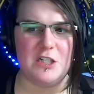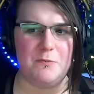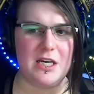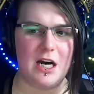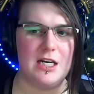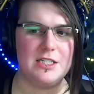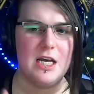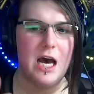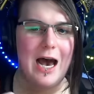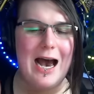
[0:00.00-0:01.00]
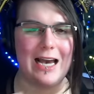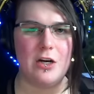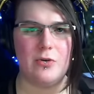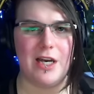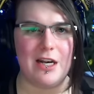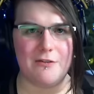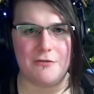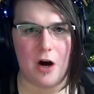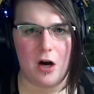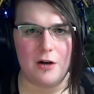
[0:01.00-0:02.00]
is because I don't get
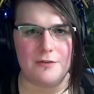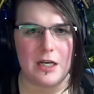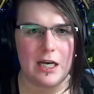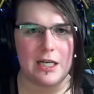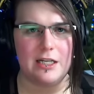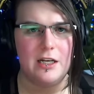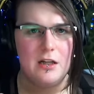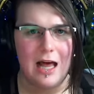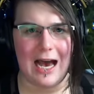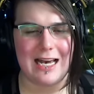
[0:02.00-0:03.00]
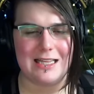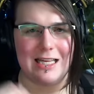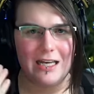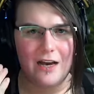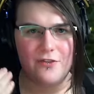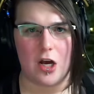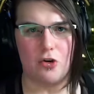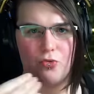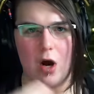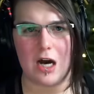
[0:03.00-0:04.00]
involved until I think I've got
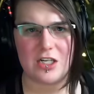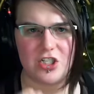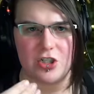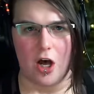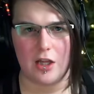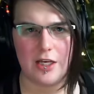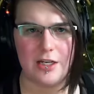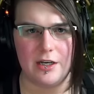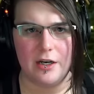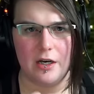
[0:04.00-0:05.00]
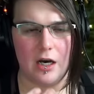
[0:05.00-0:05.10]
a rock solid